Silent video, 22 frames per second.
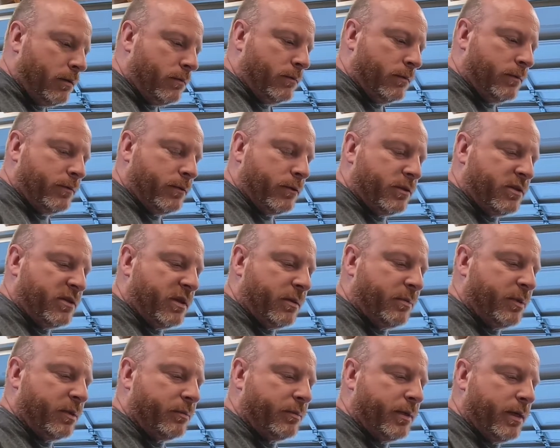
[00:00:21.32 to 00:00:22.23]
with our
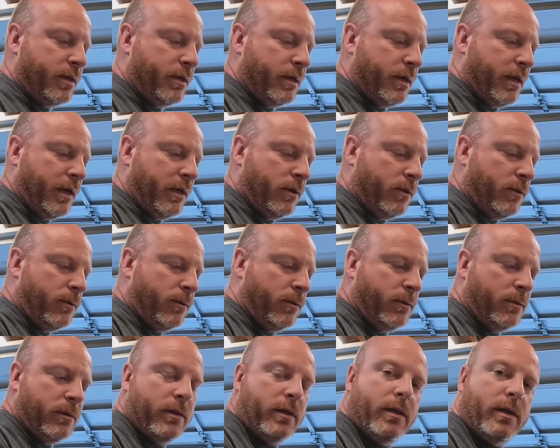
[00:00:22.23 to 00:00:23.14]
stepping bit a
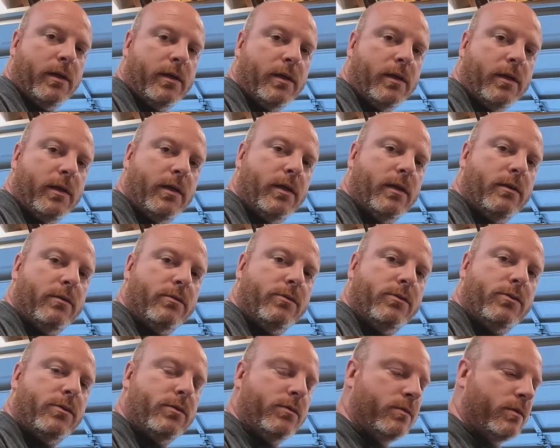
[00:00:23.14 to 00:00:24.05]
hole
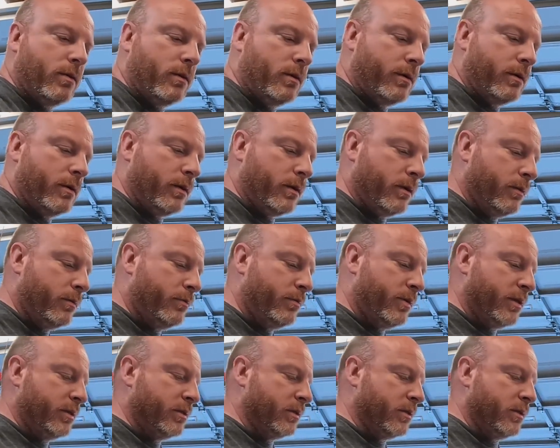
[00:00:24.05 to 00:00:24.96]
into our
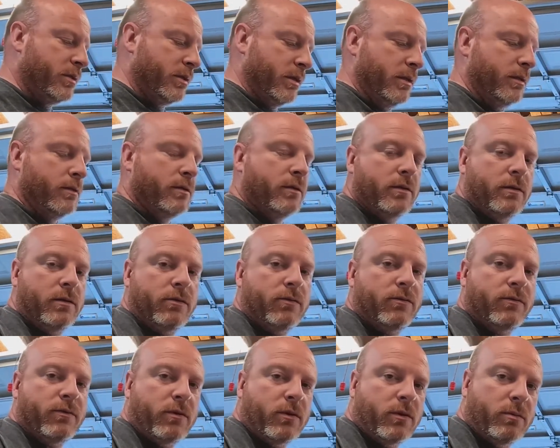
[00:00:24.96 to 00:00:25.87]
piece of steel
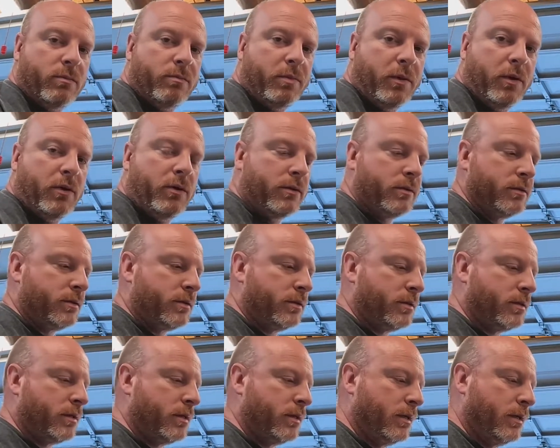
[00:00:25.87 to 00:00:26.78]
for our
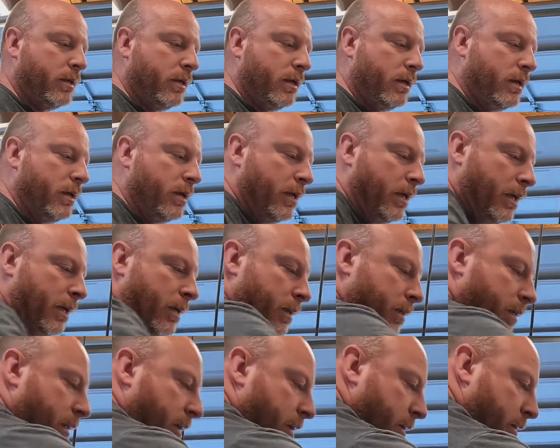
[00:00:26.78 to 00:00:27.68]
bolts
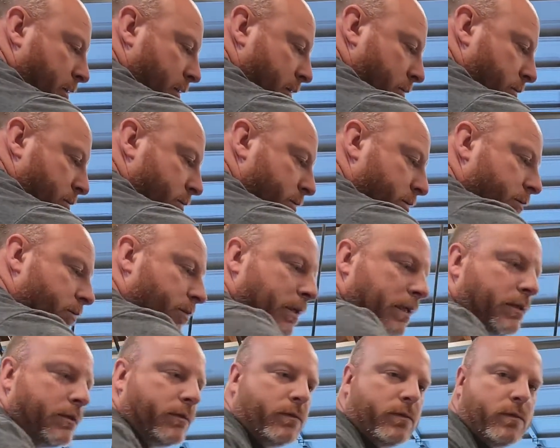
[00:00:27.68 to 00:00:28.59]
that go to
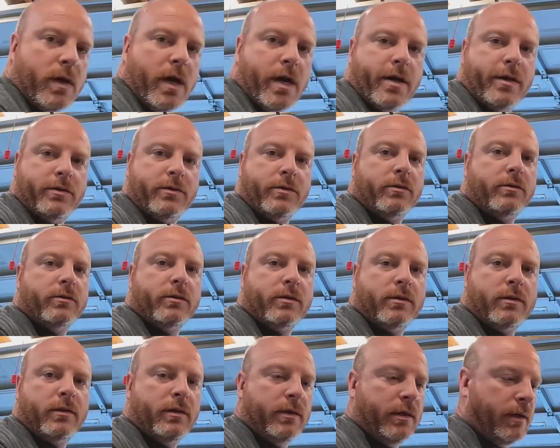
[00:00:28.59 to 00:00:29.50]
our
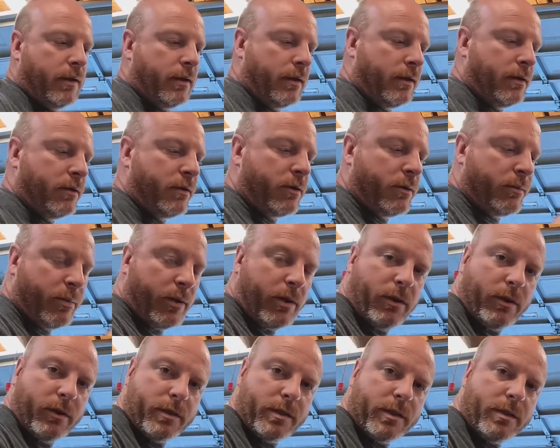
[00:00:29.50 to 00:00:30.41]
risers, and then our
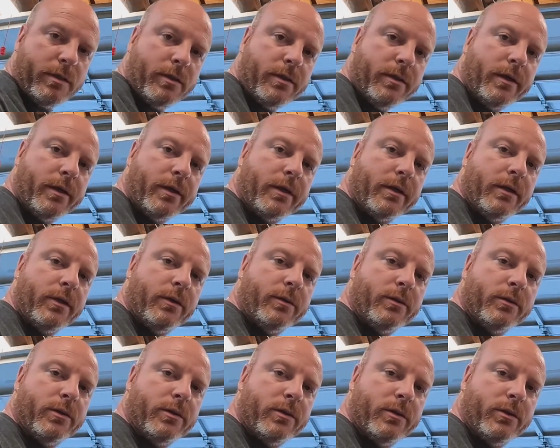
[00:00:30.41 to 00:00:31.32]
bars are going to
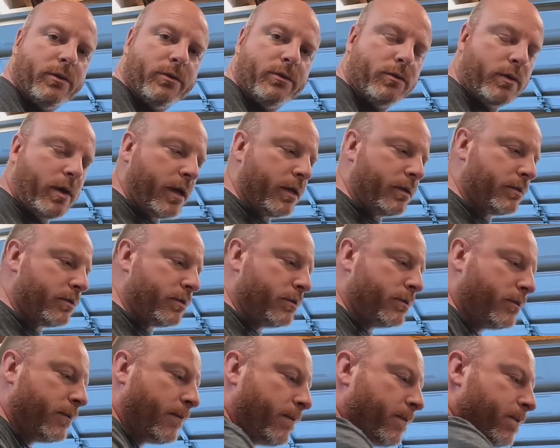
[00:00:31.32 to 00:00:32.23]
go into those
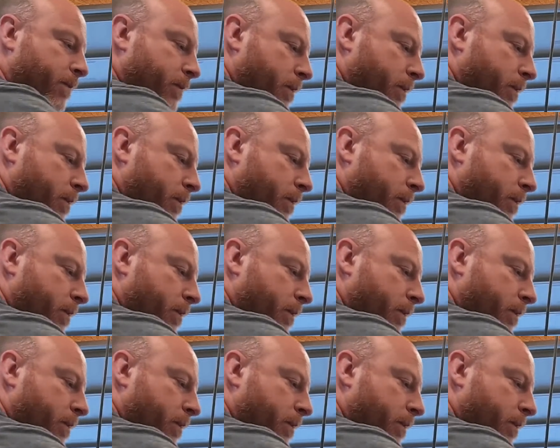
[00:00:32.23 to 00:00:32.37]
risers.